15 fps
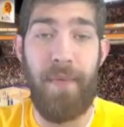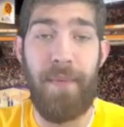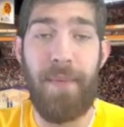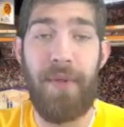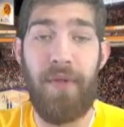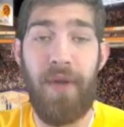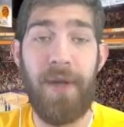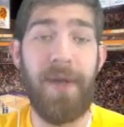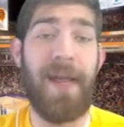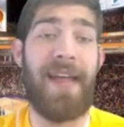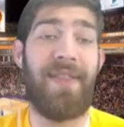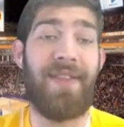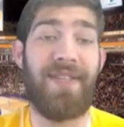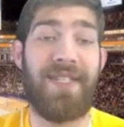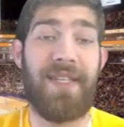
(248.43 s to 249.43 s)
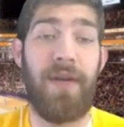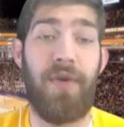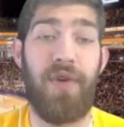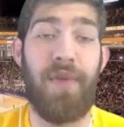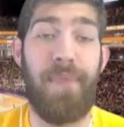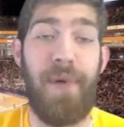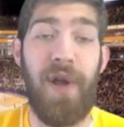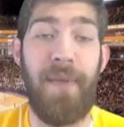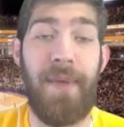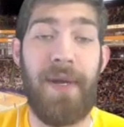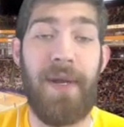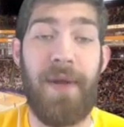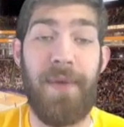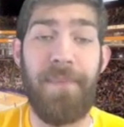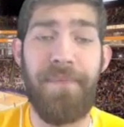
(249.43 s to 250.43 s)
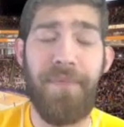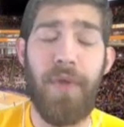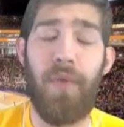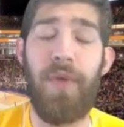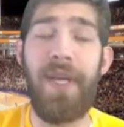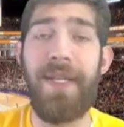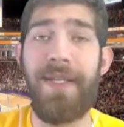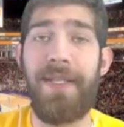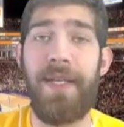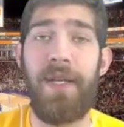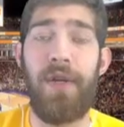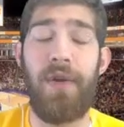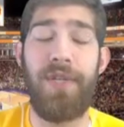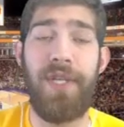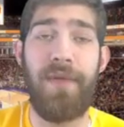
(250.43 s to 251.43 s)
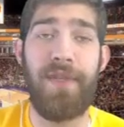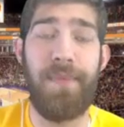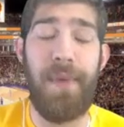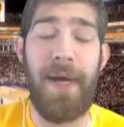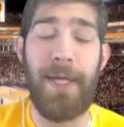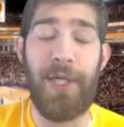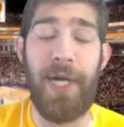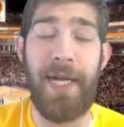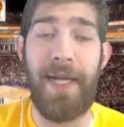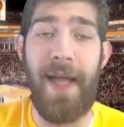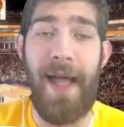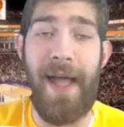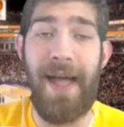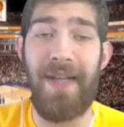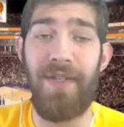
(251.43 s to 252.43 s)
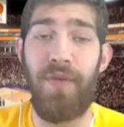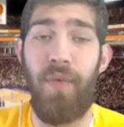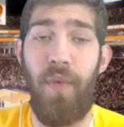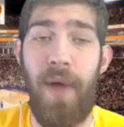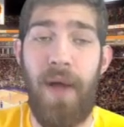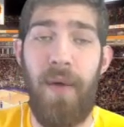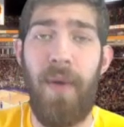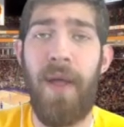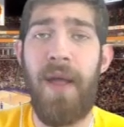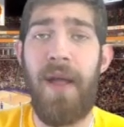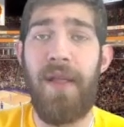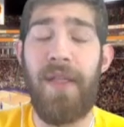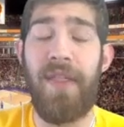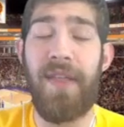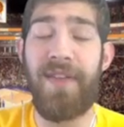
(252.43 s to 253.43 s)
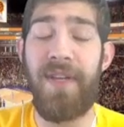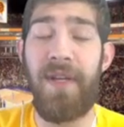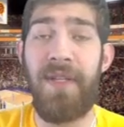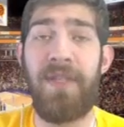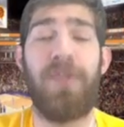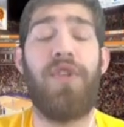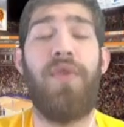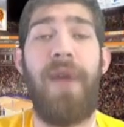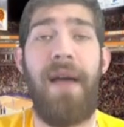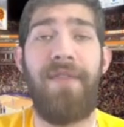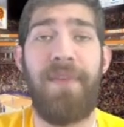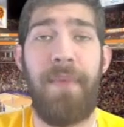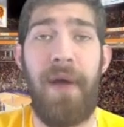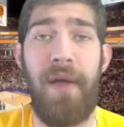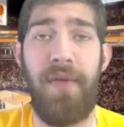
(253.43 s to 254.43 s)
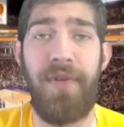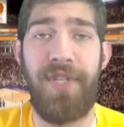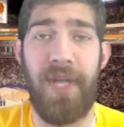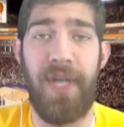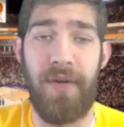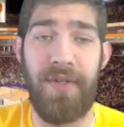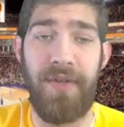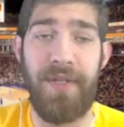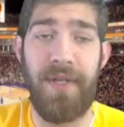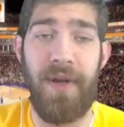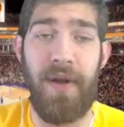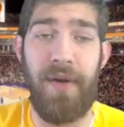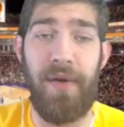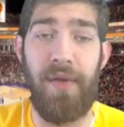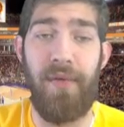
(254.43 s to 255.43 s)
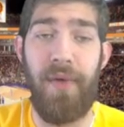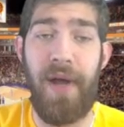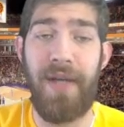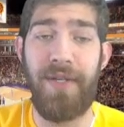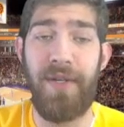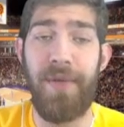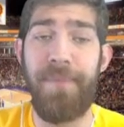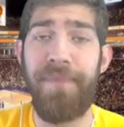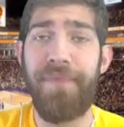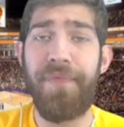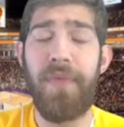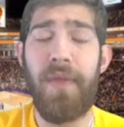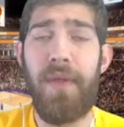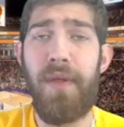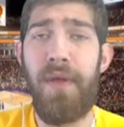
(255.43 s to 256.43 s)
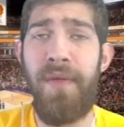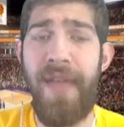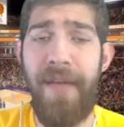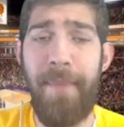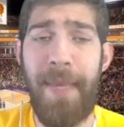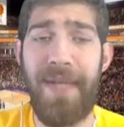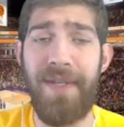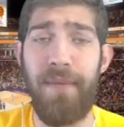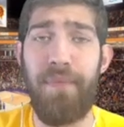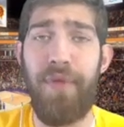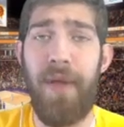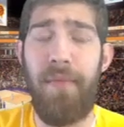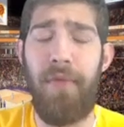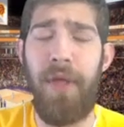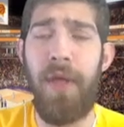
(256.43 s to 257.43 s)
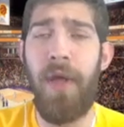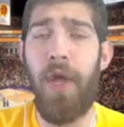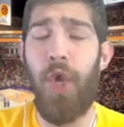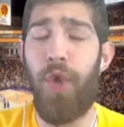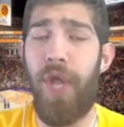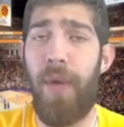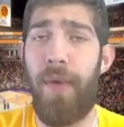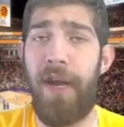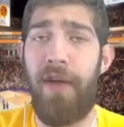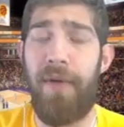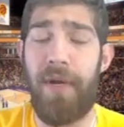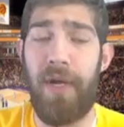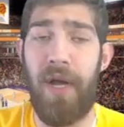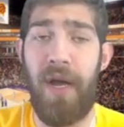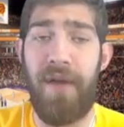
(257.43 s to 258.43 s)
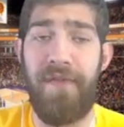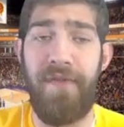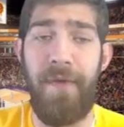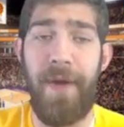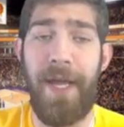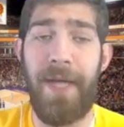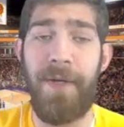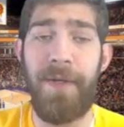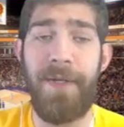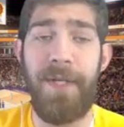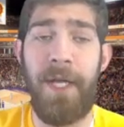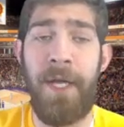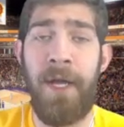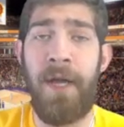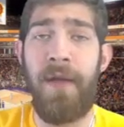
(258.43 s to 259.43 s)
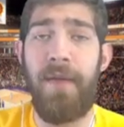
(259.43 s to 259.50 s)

But when we look at the center department here, we can see, courtesy of Spot Track as well, that the Suns do have some other centers listed under the roster. And Mason Plumlee, who they went out and got in free agency.